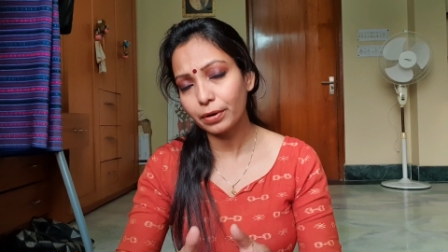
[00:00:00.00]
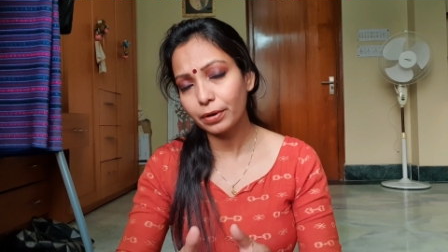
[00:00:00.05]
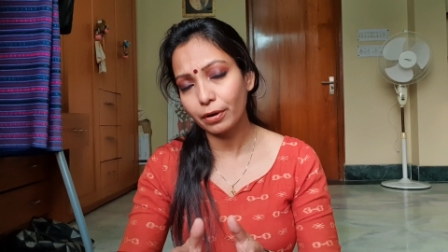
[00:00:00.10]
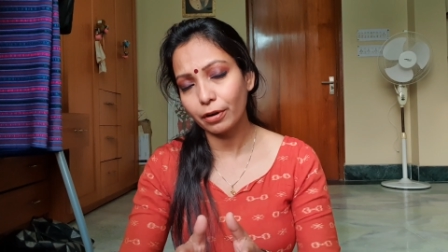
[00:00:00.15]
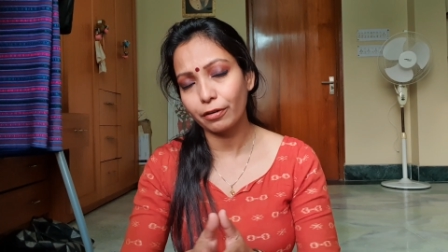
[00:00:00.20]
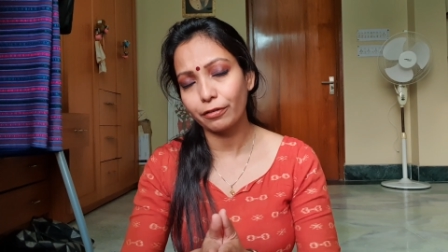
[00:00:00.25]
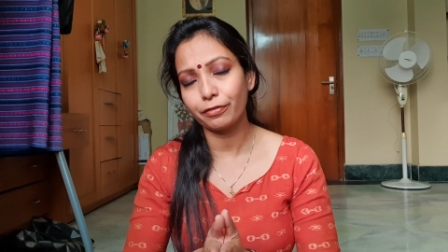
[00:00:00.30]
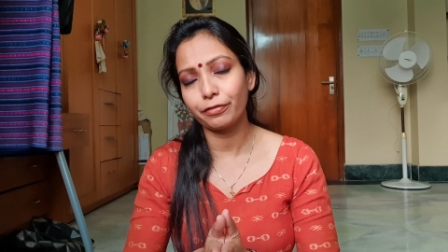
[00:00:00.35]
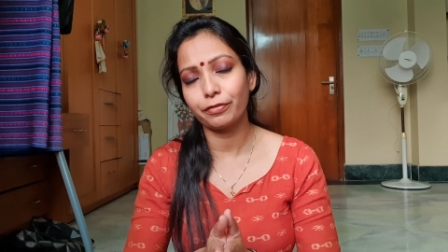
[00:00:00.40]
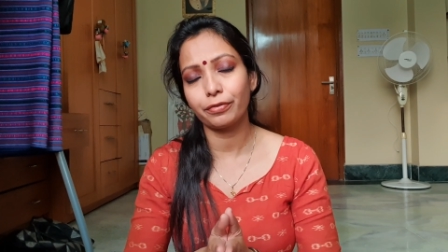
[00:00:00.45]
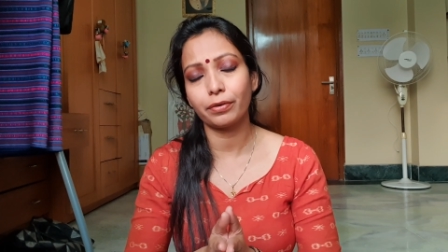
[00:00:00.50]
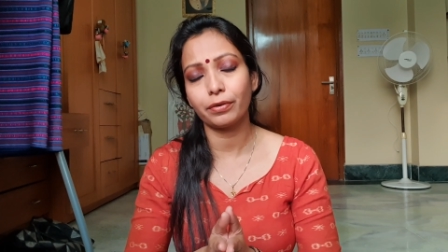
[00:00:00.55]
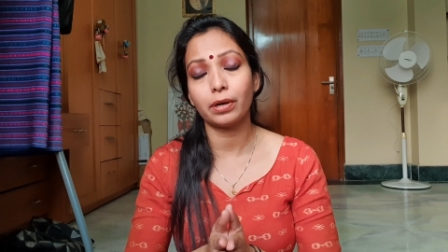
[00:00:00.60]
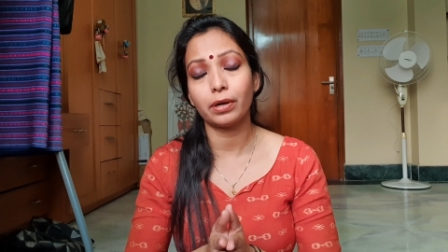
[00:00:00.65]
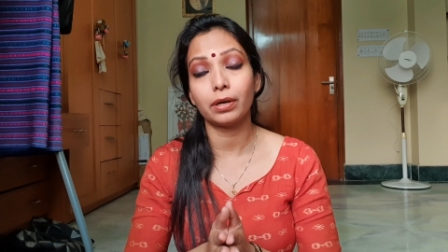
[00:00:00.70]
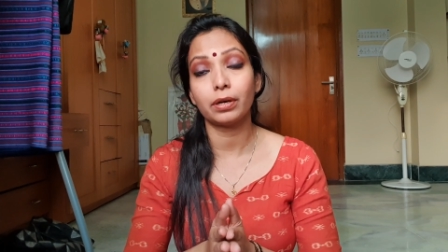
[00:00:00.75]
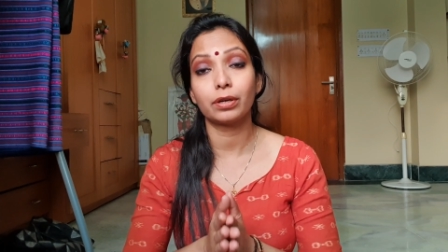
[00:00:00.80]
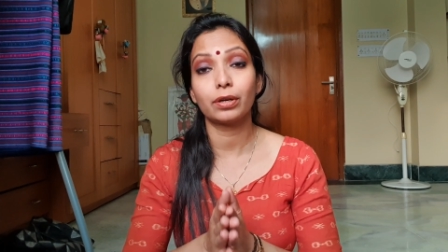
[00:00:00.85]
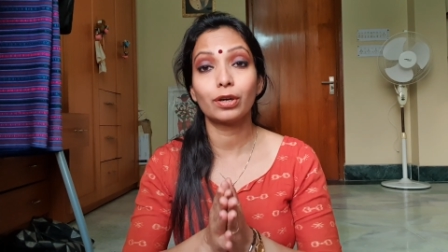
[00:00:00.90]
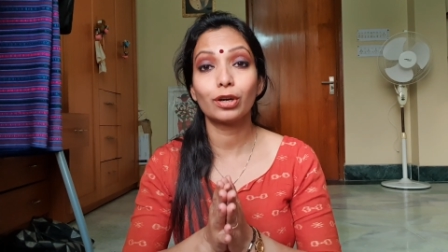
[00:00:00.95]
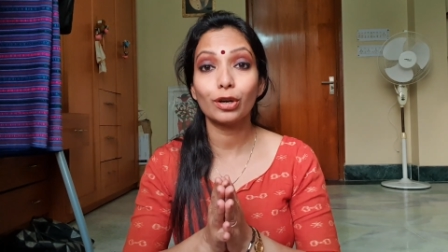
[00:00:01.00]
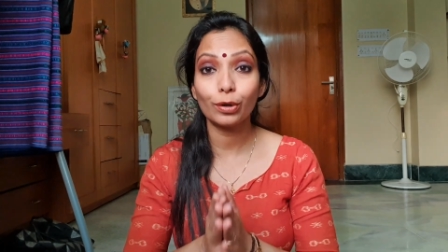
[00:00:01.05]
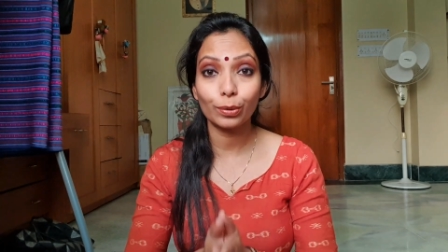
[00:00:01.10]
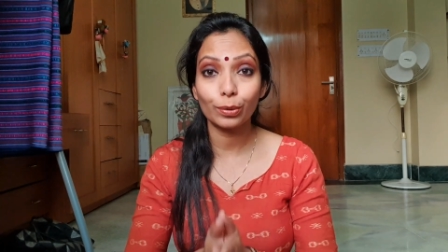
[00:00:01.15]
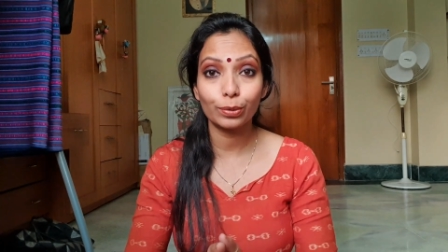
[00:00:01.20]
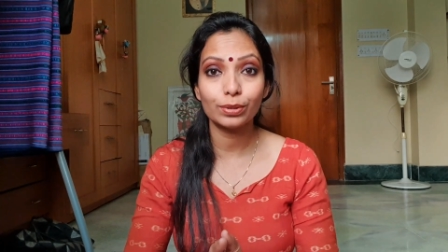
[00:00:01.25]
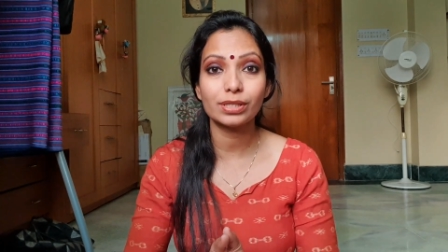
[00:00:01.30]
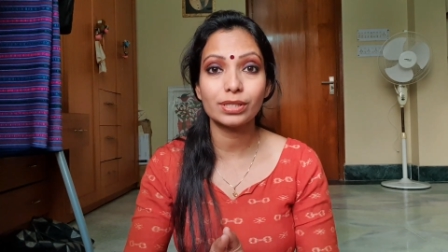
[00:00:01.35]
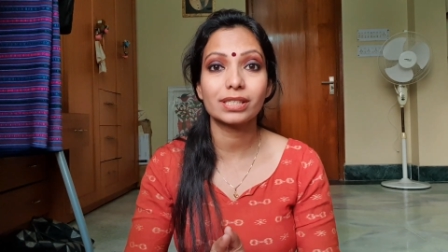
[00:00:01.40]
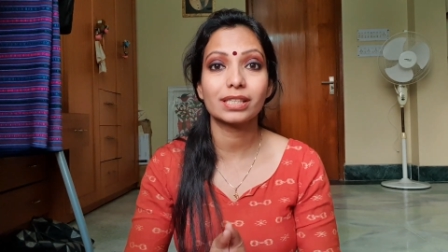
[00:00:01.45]
of
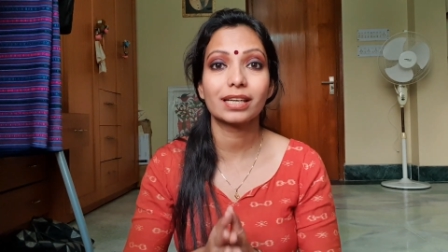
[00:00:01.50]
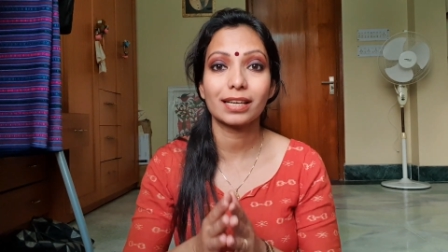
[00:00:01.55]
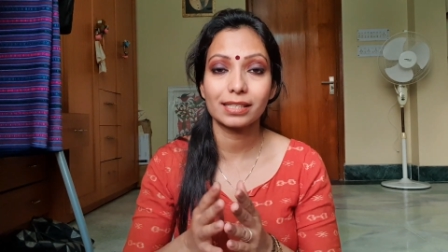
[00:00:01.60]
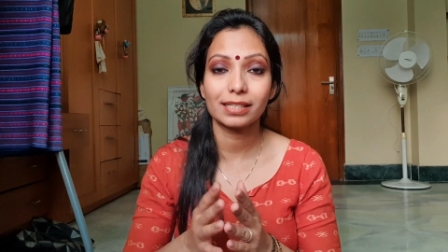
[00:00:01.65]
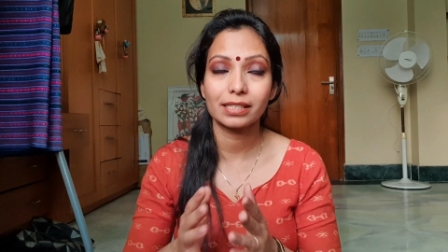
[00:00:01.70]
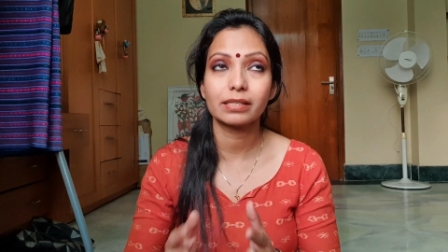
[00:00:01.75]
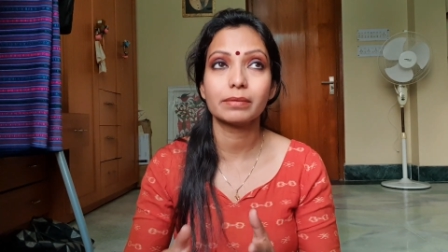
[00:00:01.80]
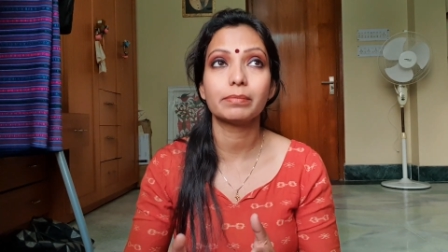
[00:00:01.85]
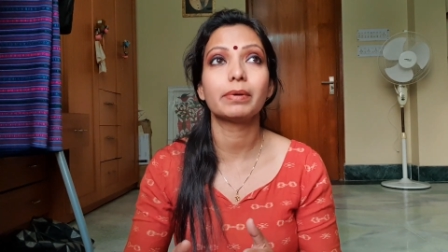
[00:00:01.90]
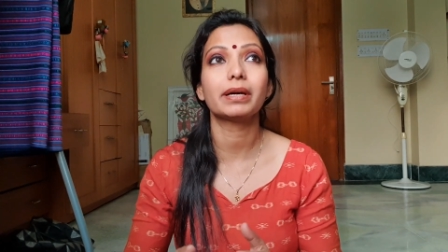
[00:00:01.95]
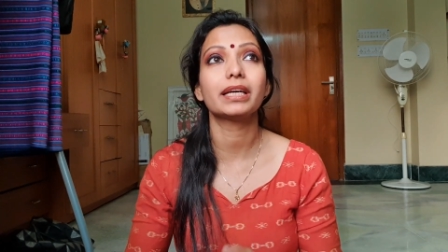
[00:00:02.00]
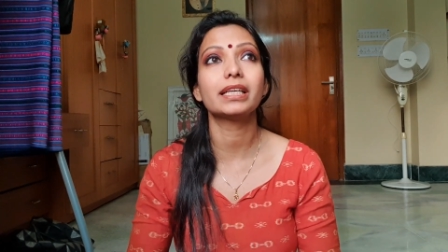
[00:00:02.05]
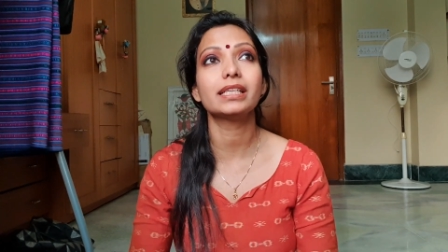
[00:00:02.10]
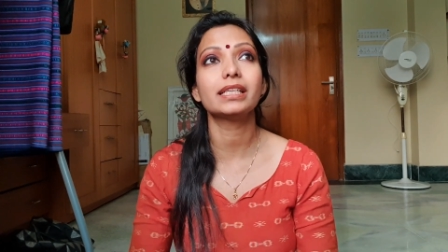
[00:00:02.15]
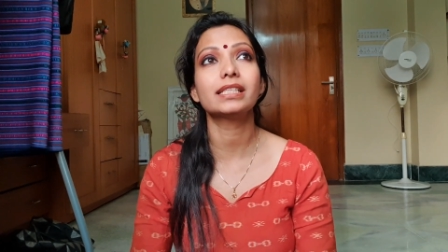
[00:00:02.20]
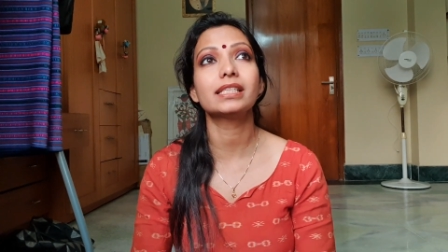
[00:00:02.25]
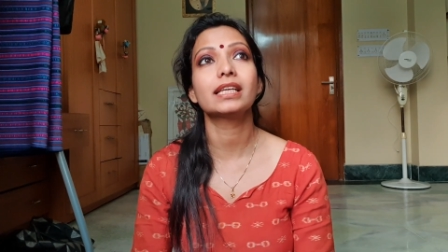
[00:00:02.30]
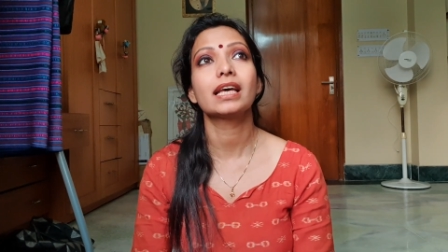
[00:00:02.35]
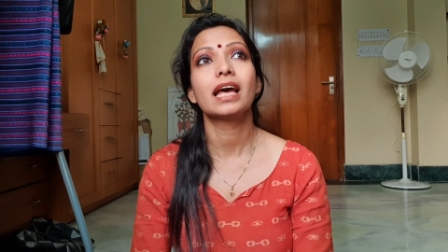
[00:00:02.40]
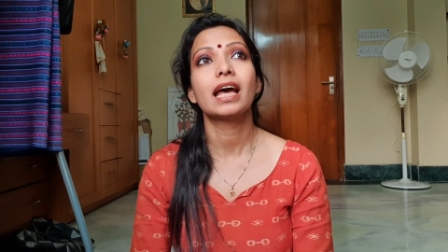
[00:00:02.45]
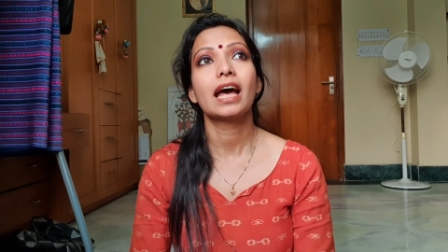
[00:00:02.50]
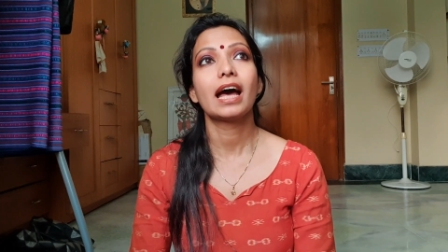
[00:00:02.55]
clothes customized,